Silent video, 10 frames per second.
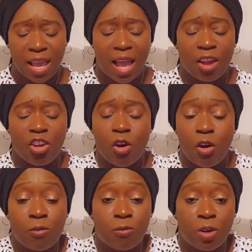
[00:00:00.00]
I hear
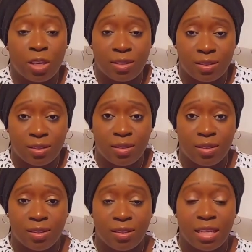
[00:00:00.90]
a voice
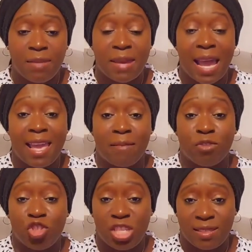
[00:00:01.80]
telling me to go back to that channel. And telling me, I
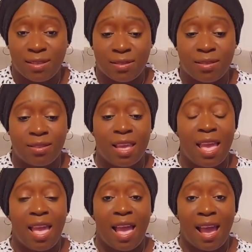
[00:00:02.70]
am Jesus.
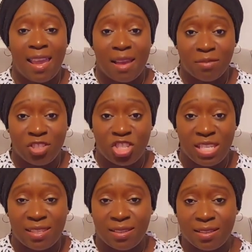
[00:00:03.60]
I am
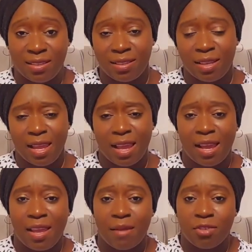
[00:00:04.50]
Jesus.
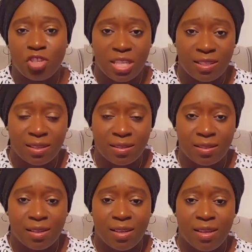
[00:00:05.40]
I am
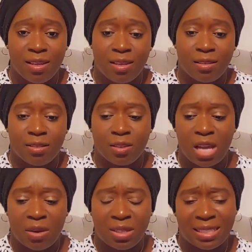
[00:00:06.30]
Jesus. So
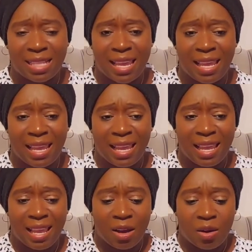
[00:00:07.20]
I was like,
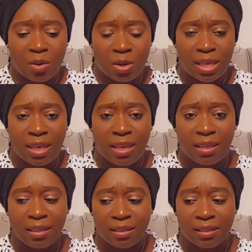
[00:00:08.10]
okay.